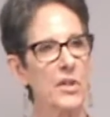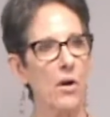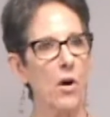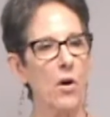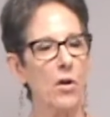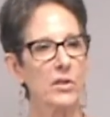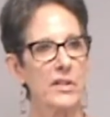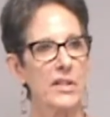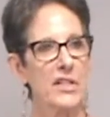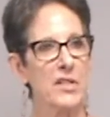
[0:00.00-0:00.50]

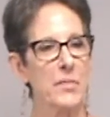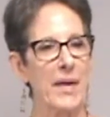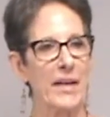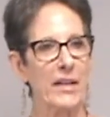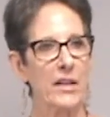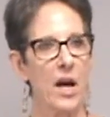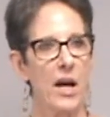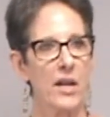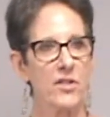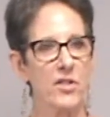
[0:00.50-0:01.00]
living in all
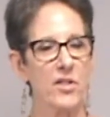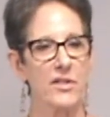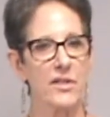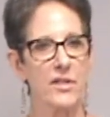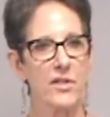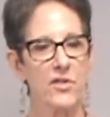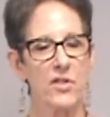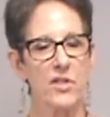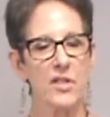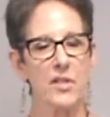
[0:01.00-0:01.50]
needs met
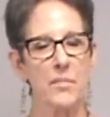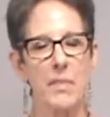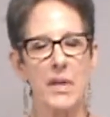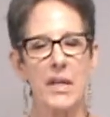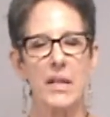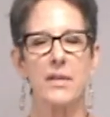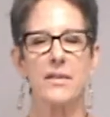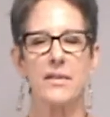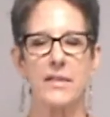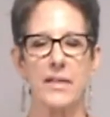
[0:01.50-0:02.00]
consciousness
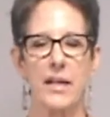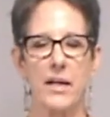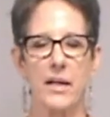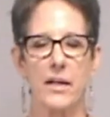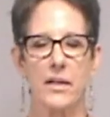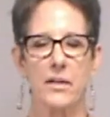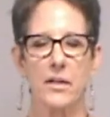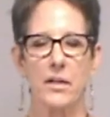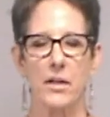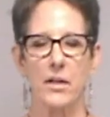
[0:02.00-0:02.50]
just
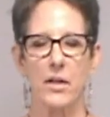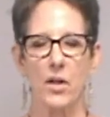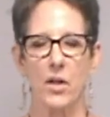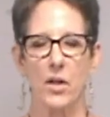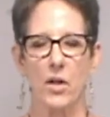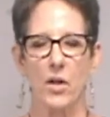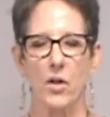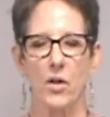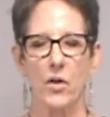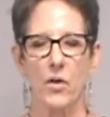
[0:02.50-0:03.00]
means that
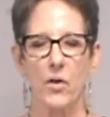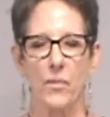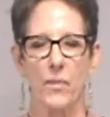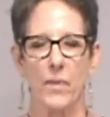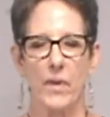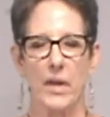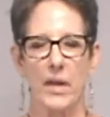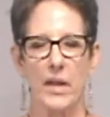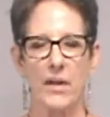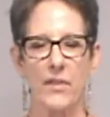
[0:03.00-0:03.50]

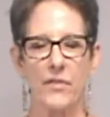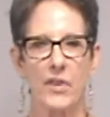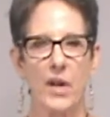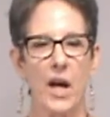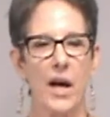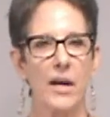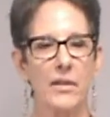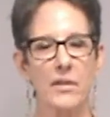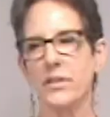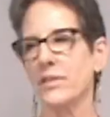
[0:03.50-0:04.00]

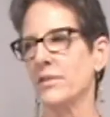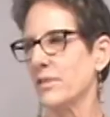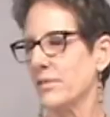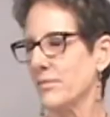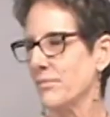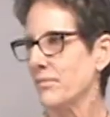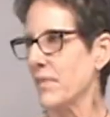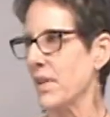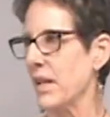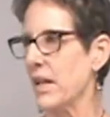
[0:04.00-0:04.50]
if God
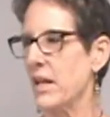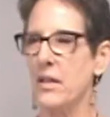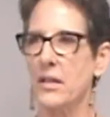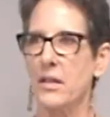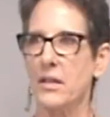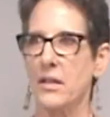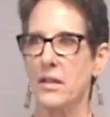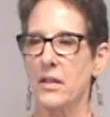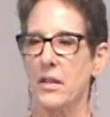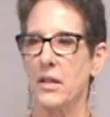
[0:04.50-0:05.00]

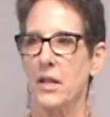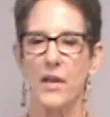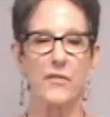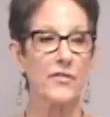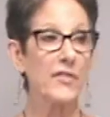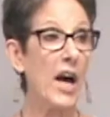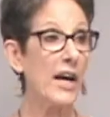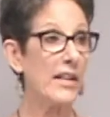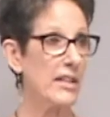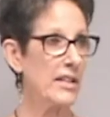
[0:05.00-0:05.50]

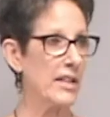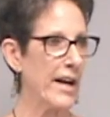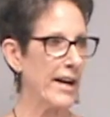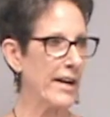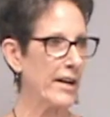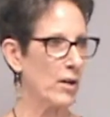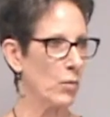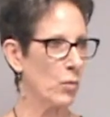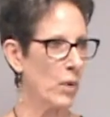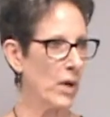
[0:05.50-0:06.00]

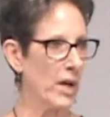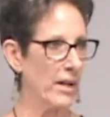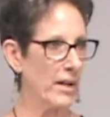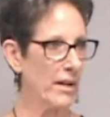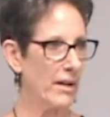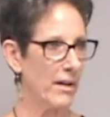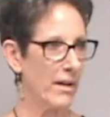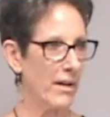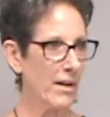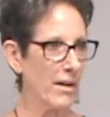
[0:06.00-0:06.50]
and I are
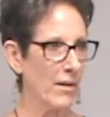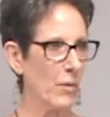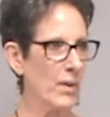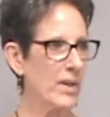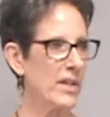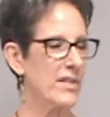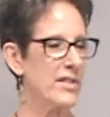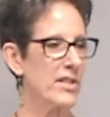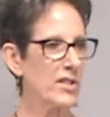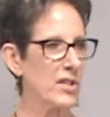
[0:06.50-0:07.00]
one,
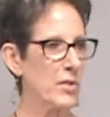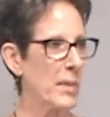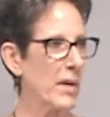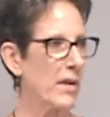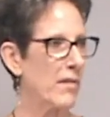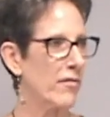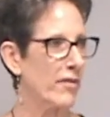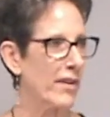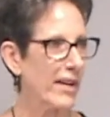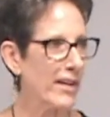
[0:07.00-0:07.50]
what is
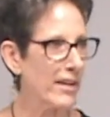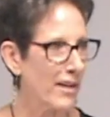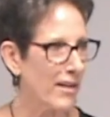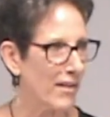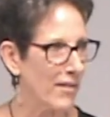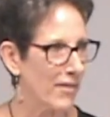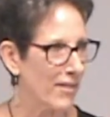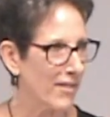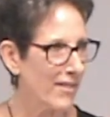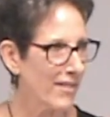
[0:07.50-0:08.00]
there to be
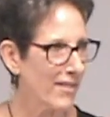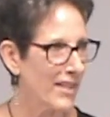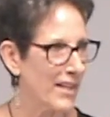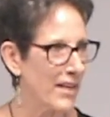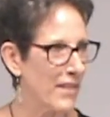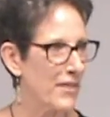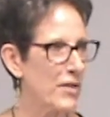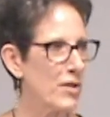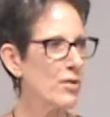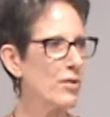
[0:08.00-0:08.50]
afraid of?
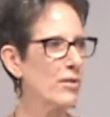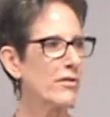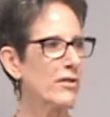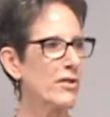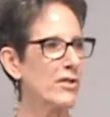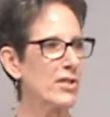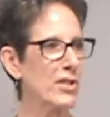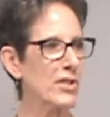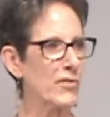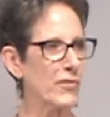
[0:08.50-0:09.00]
If the
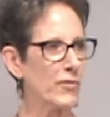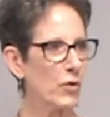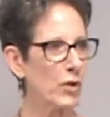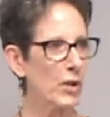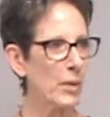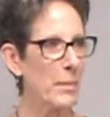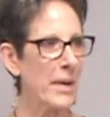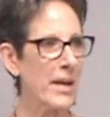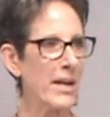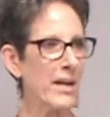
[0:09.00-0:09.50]
universe
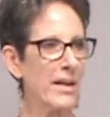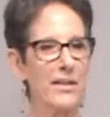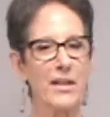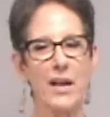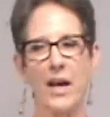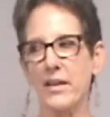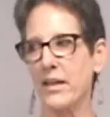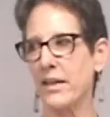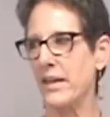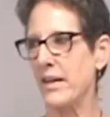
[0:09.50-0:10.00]
is for
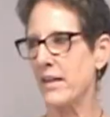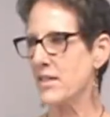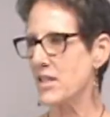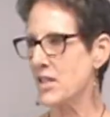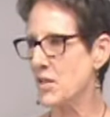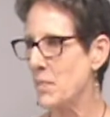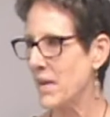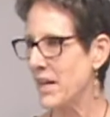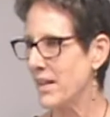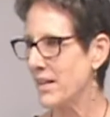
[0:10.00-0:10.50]
me and not
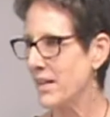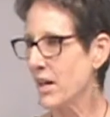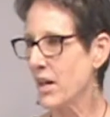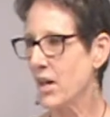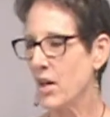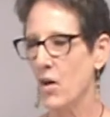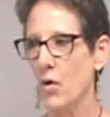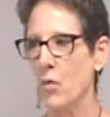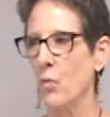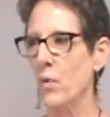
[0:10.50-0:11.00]
against
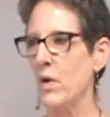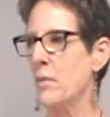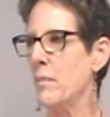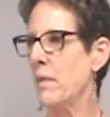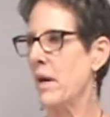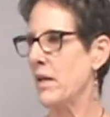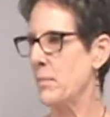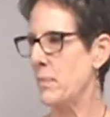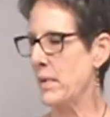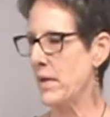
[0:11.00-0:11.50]
me,
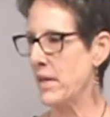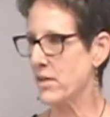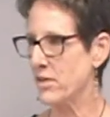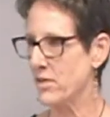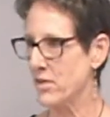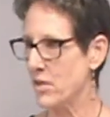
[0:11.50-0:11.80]
what am